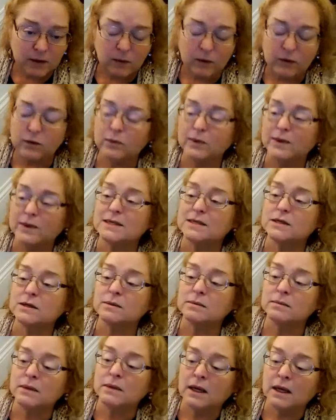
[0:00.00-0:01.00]

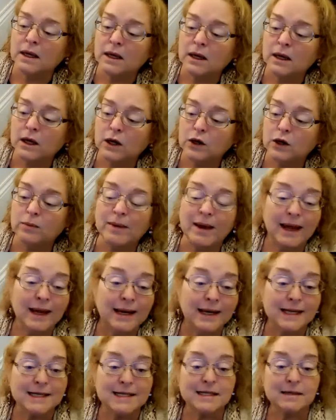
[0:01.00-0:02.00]
You may
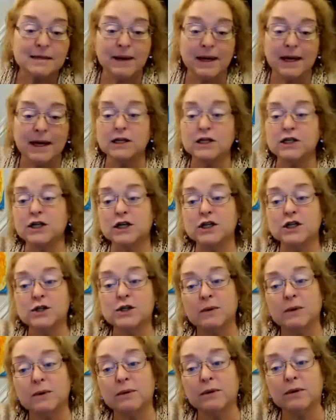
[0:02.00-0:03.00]
need to make a
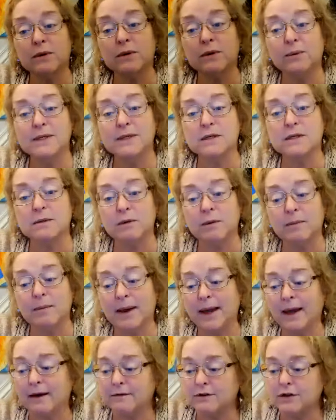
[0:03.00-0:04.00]
judgment with wisdom. You
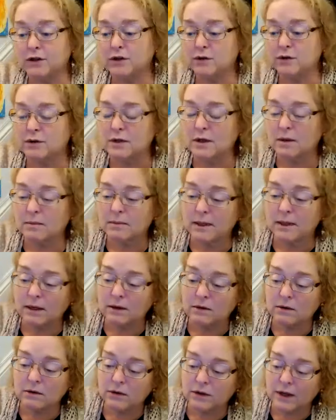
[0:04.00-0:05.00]
may have to do some
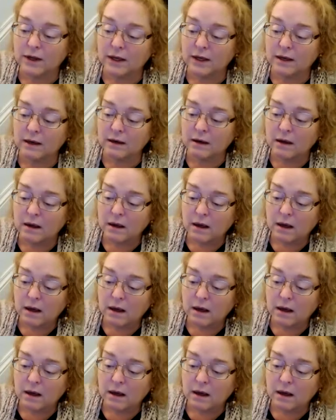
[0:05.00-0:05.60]
legal thing.